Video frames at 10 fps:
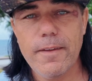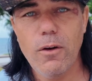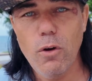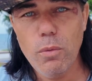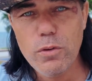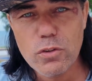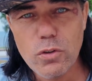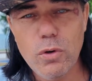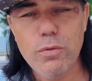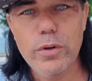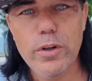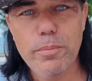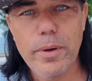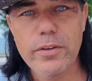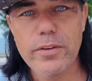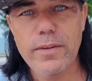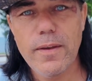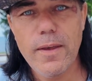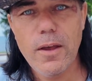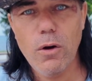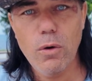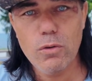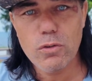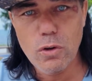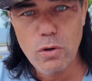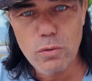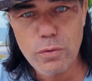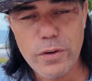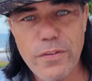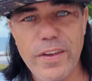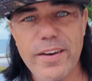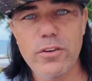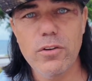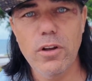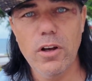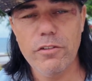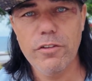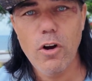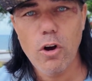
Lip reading: Always go for your passion. Always go for the thing that you love.